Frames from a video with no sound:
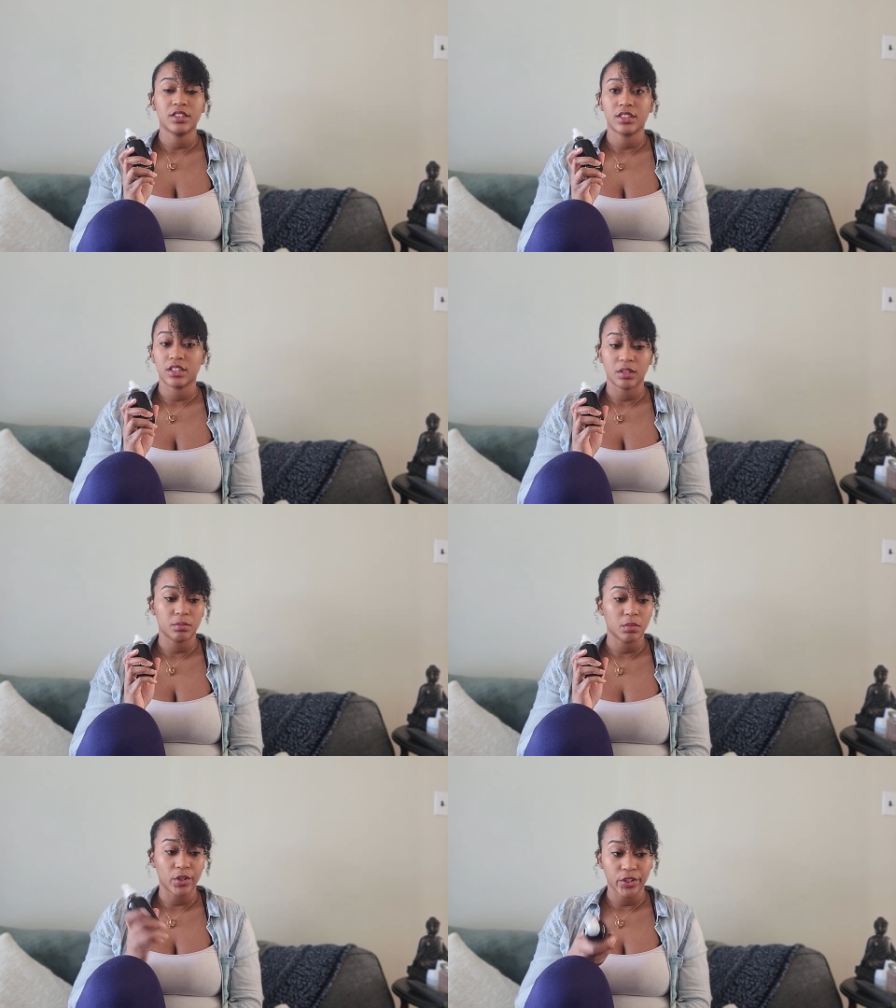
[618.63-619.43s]

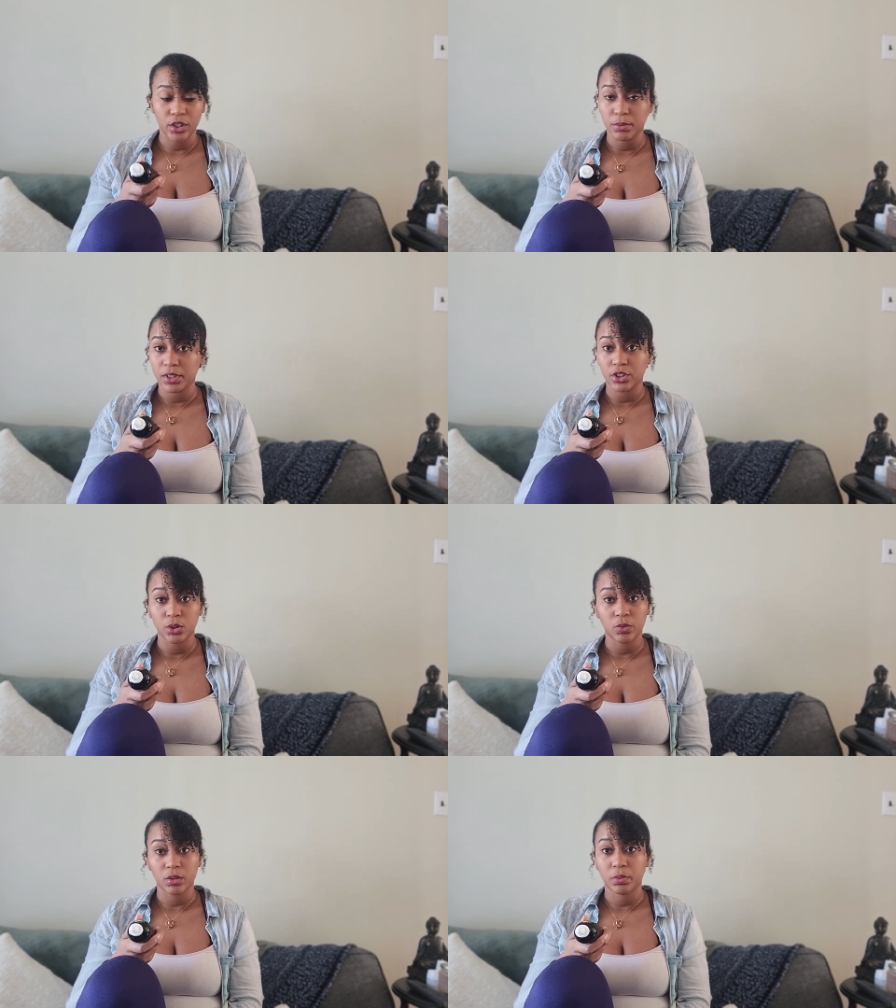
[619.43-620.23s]
some herbs that you
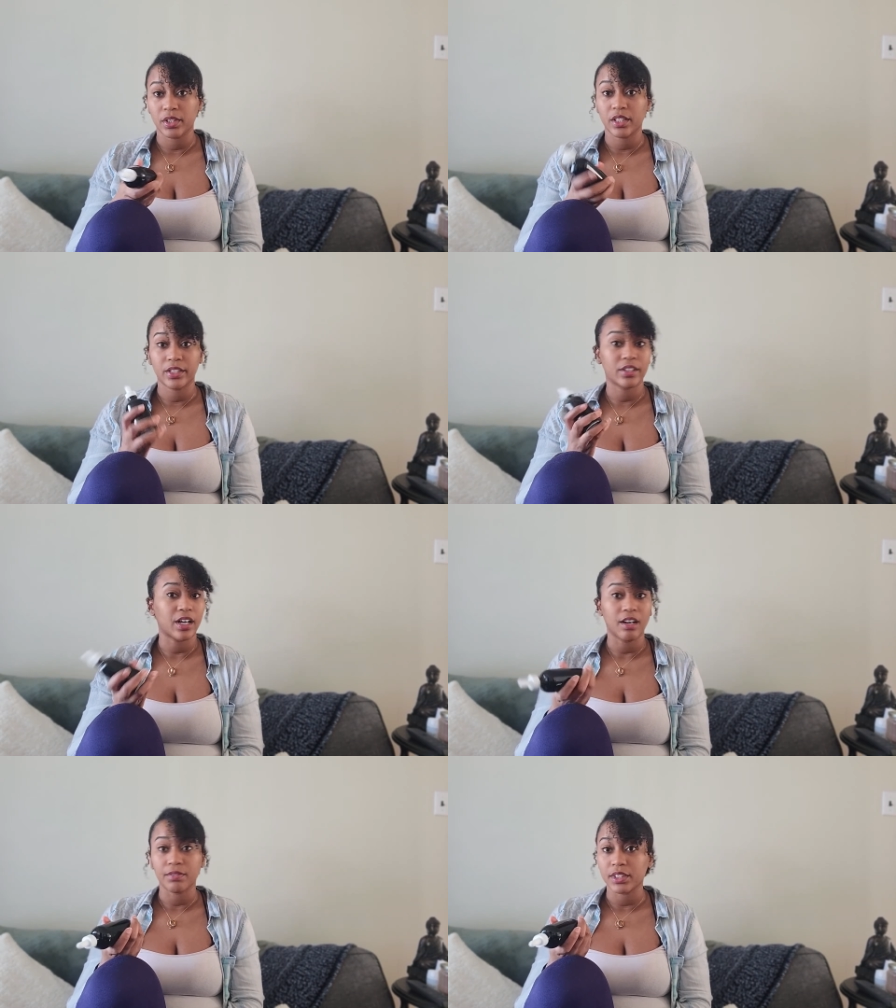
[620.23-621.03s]
want to put in there, and
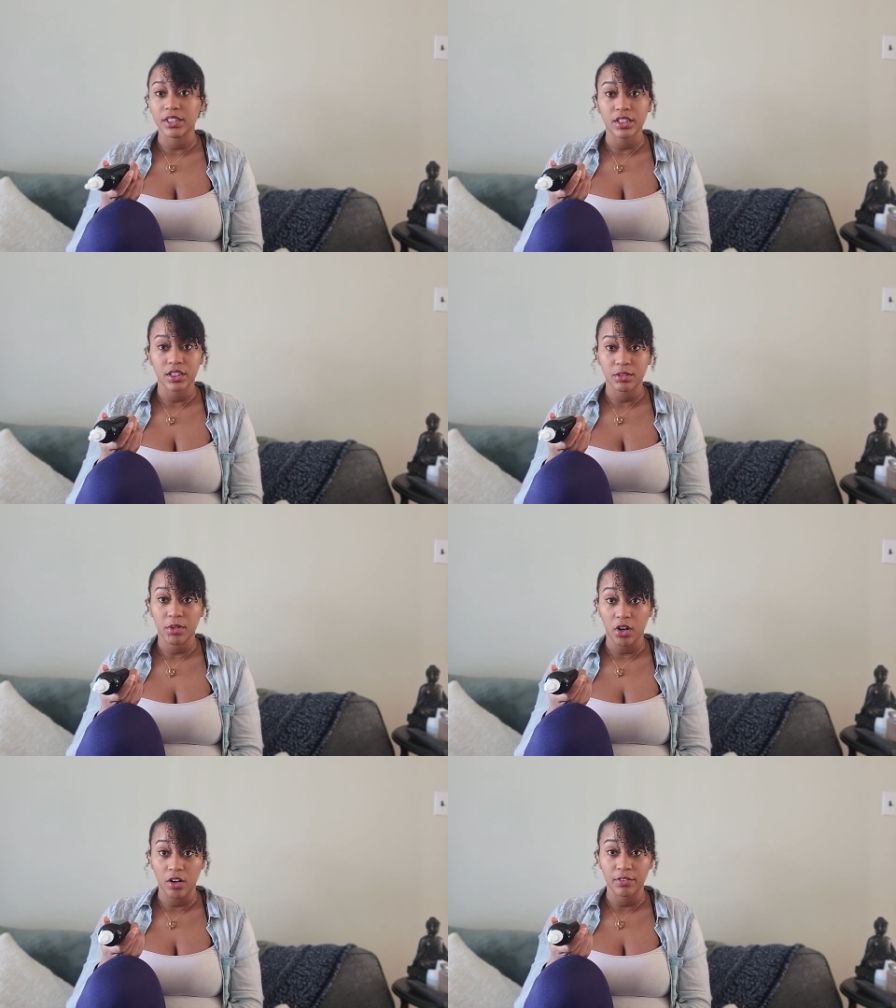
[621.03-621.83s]
obviously some
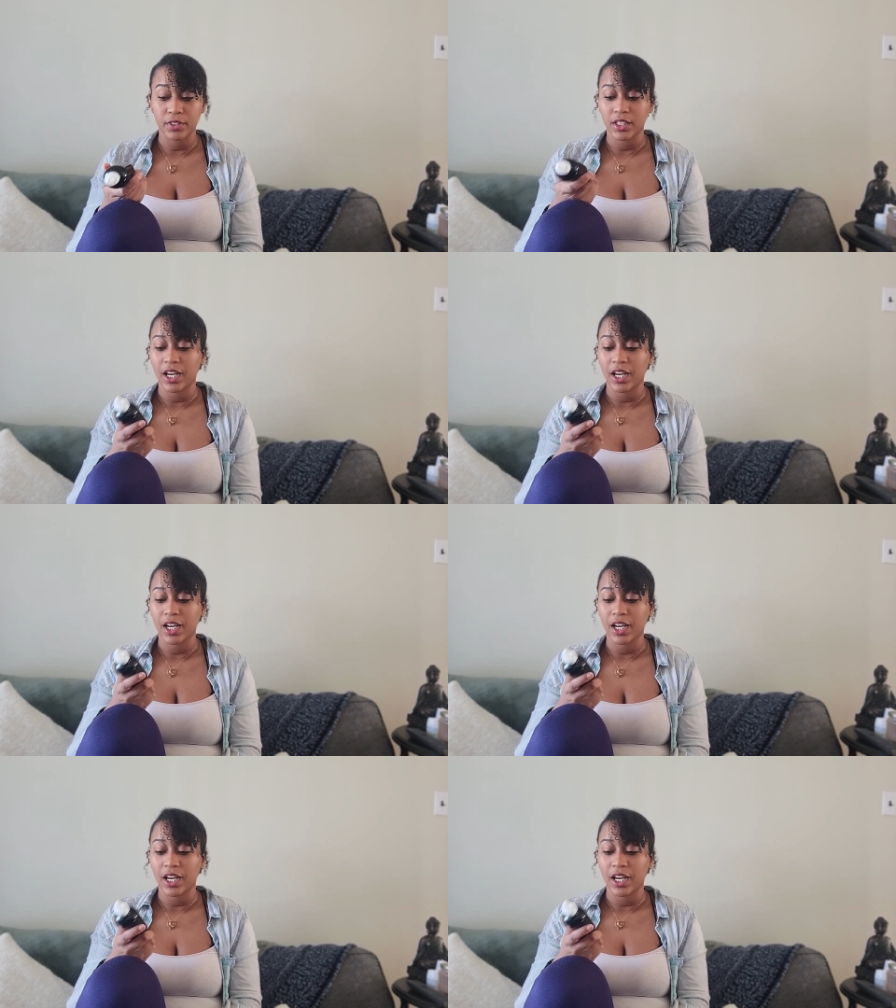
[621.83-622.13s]
coffee.